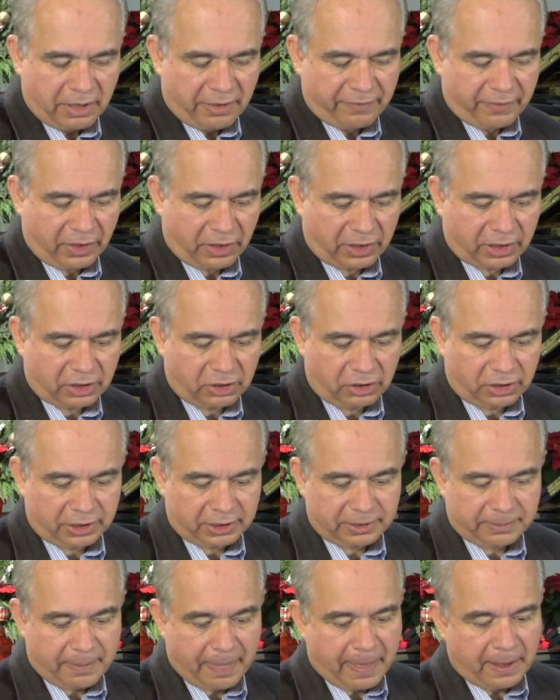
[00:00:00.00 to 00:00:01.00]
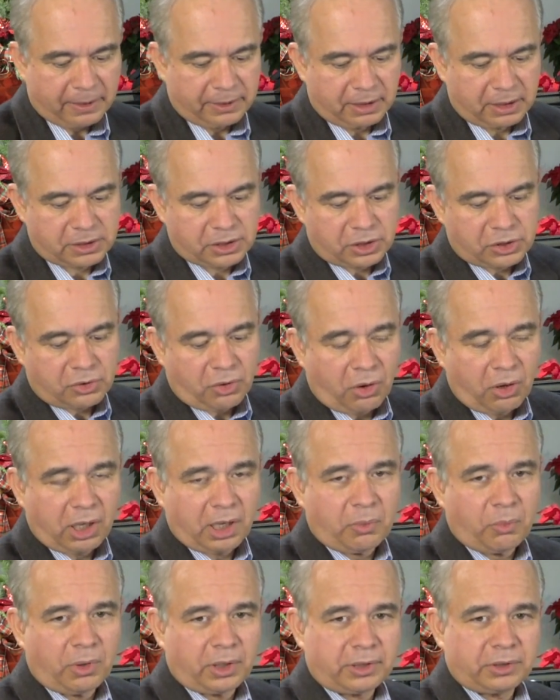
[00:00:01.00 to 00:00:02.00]
Very good. This is all
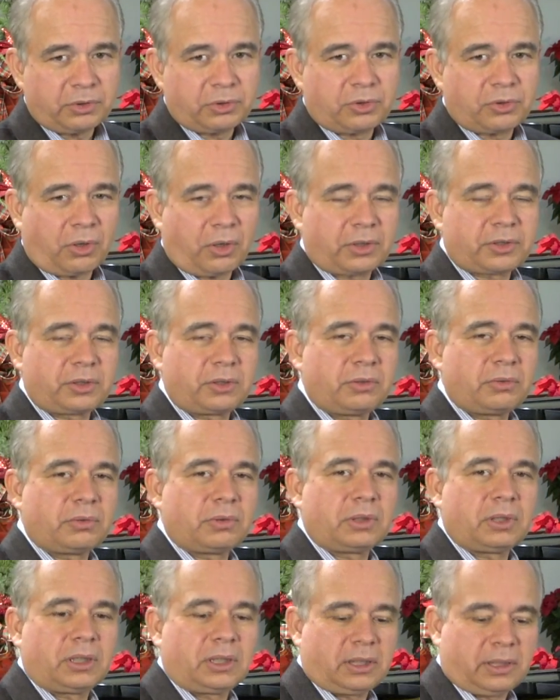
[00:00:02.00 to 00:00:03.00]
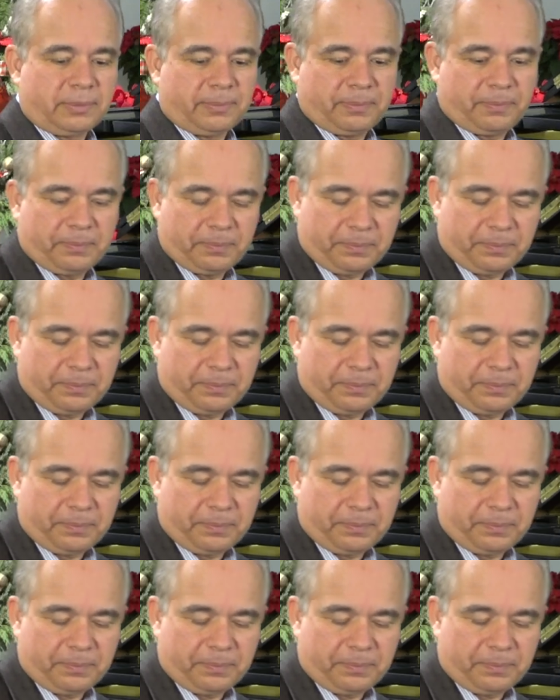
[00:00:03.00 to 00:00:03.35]
I wanted to talk to you